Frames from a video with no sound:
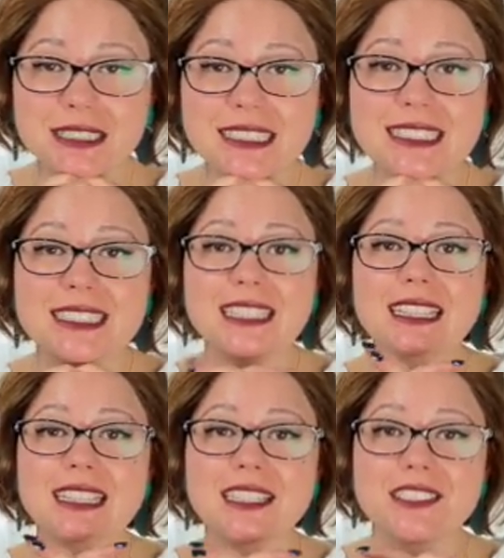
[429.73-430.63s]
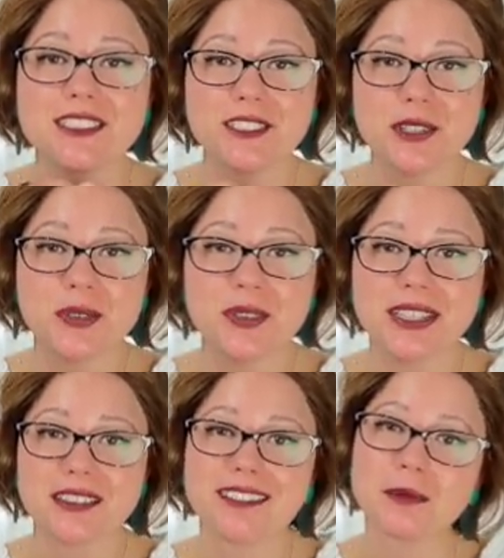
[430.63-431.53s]
please let us know in
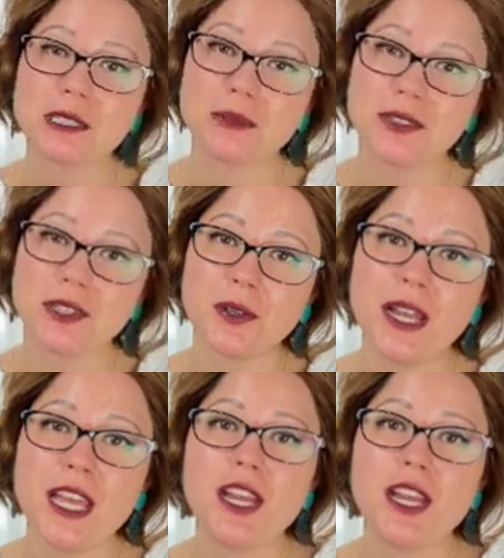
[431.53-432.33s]
the comments below.